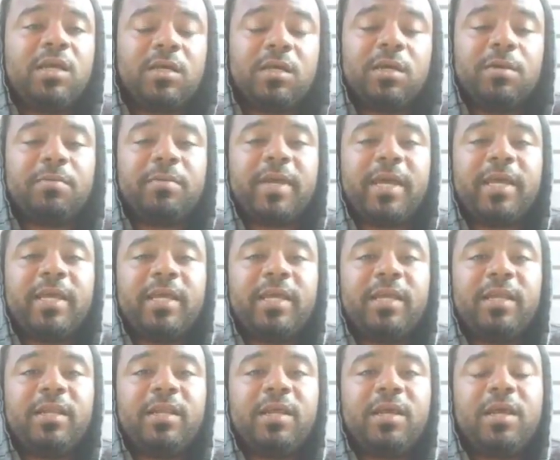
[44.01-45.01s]

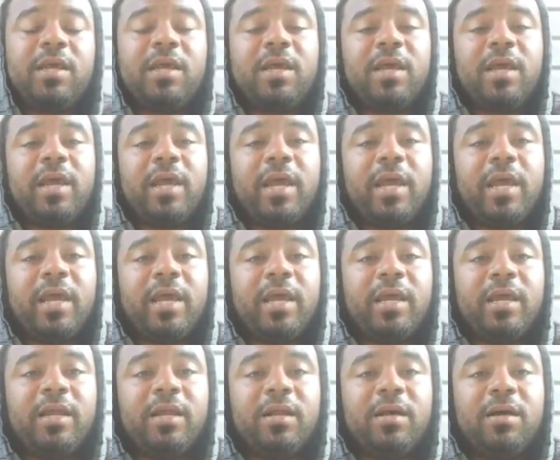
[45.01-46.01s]
cupcaking,
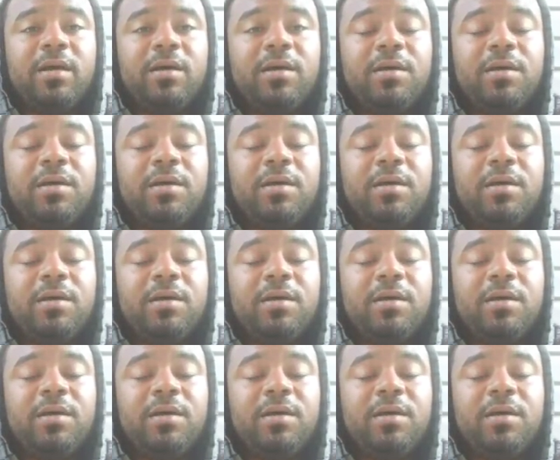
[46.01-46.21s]
and